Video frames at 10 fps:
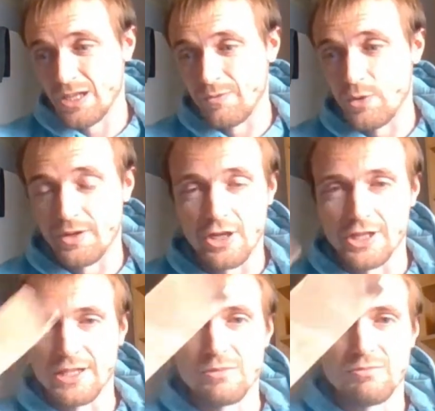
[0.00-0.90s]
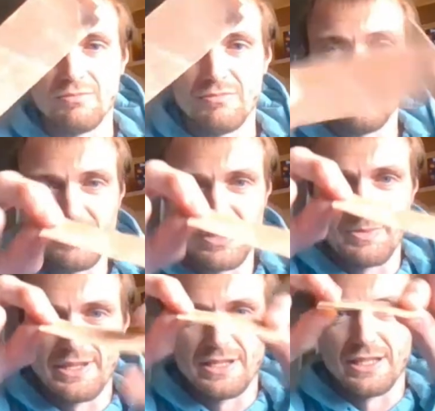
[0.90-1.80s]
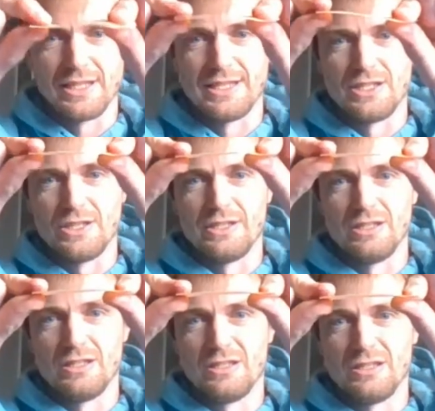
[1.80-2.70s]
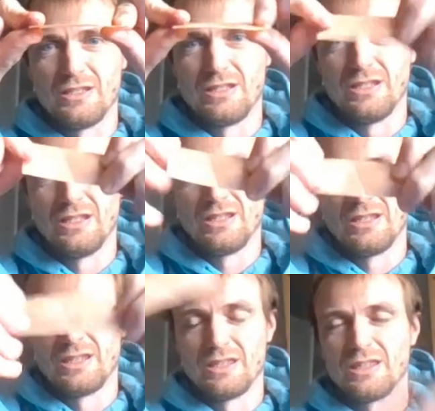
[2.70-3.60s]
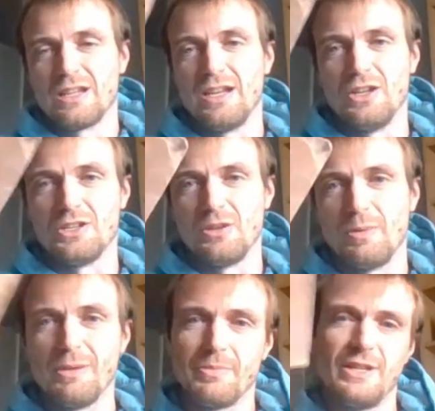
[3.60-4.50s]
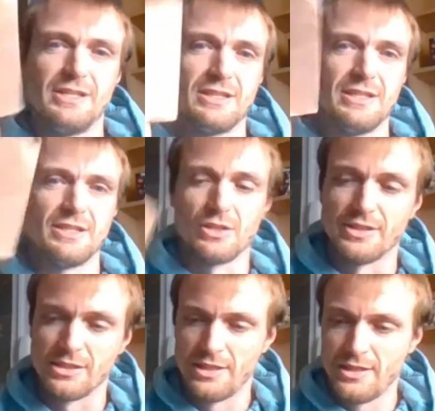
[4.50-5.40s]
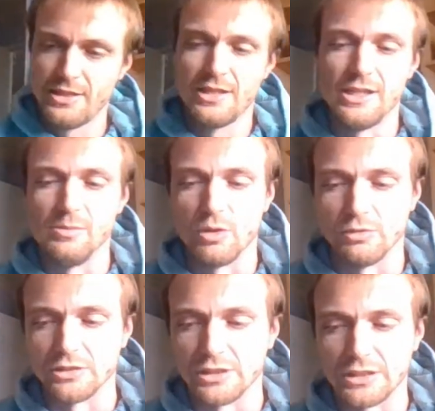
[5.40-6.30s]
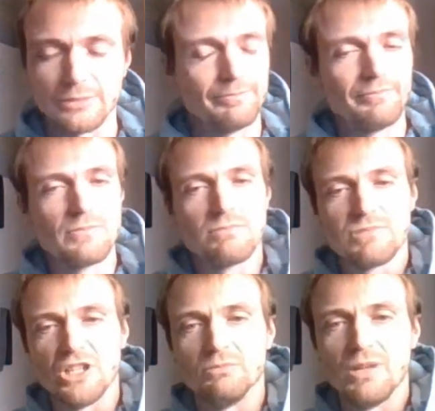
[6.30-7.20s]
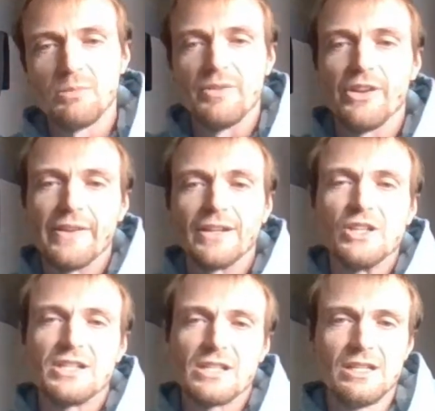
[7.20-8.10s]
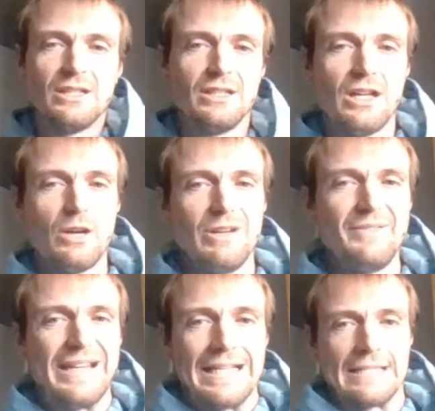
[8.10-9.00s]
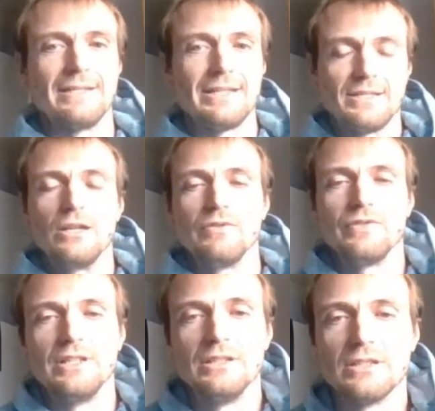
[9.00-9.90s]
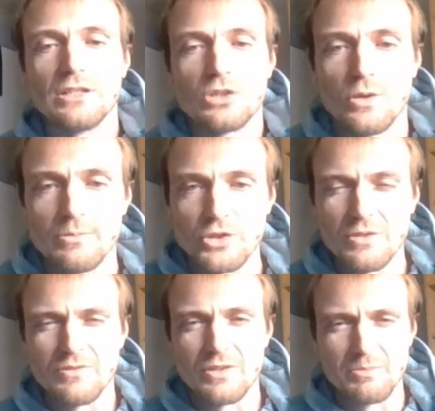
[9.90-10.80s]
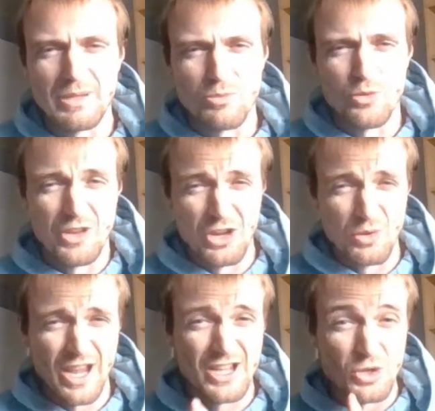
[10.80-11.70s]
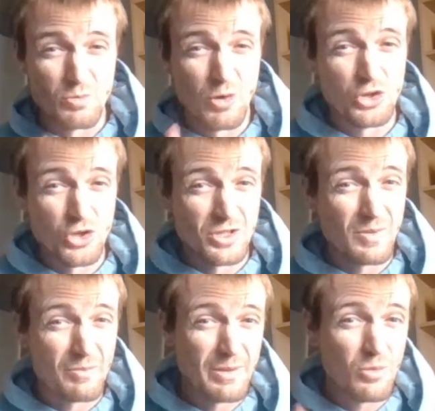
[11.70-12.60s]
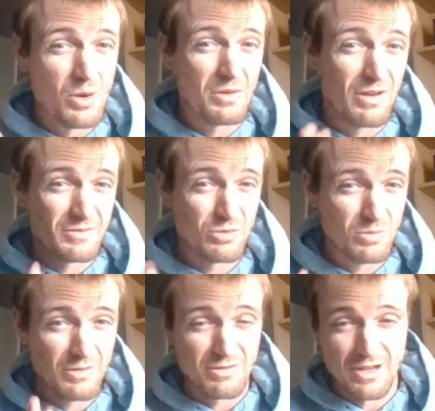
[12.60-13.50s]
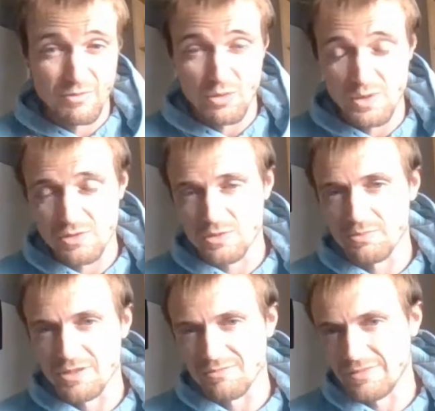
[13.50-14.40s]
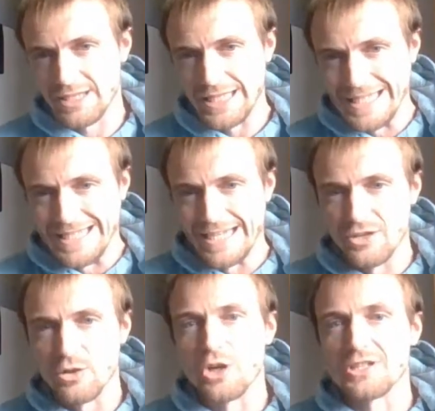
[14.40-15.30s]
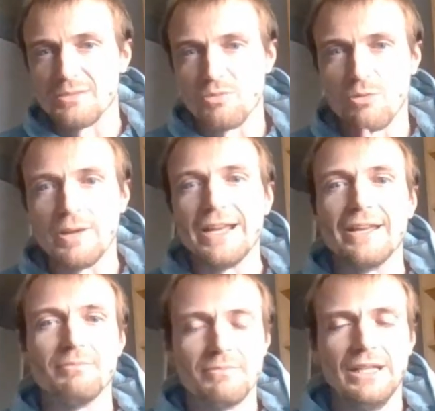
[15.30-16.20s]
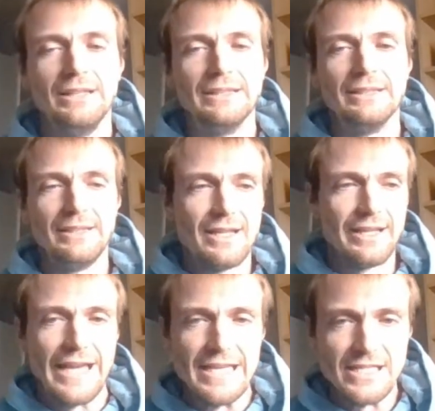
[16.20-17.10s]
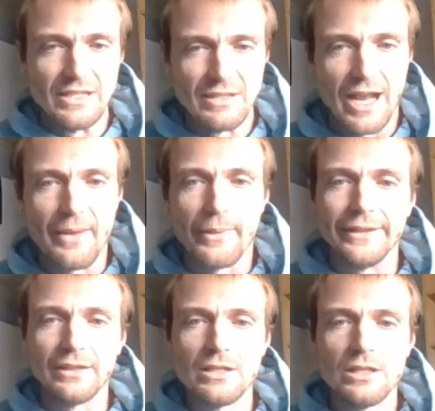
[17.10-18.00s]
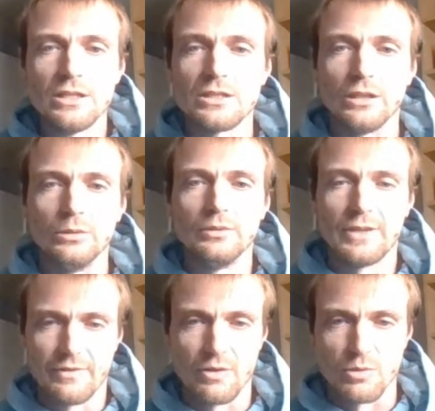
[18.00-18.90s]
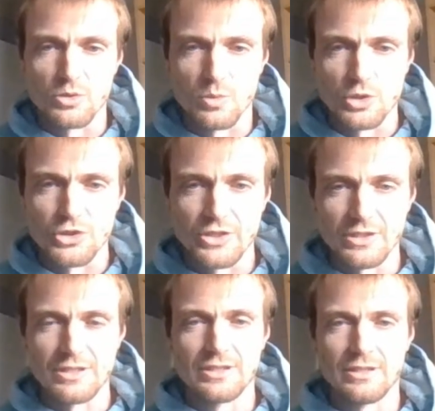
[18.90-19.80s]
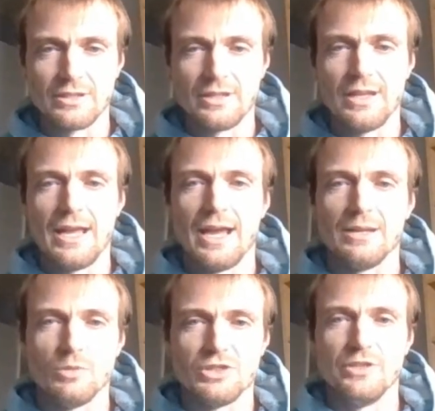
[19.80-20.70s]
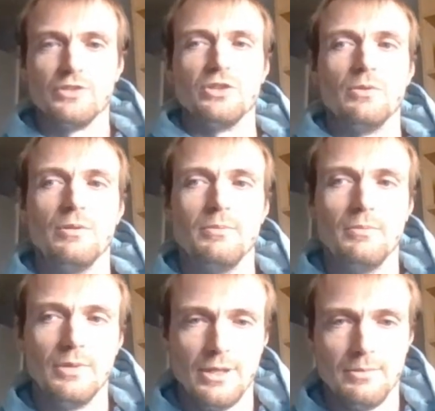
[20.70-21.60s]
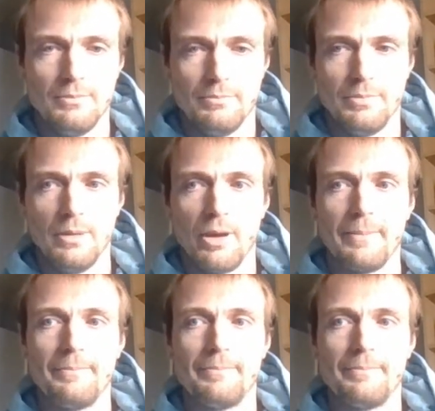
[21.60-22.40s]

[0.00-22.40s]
I've already cut it down to pieces like this size, and I do pieces this size in my rucksack. So I'm leaving it there, guys. I will leave a link to this stuff in the description for the people in the UK. I do apologize about people everywhere else, but at the end of the day, you guys can probably get it easier anyway. So thank you very much for watching, and we'll see you soon. Bye bye.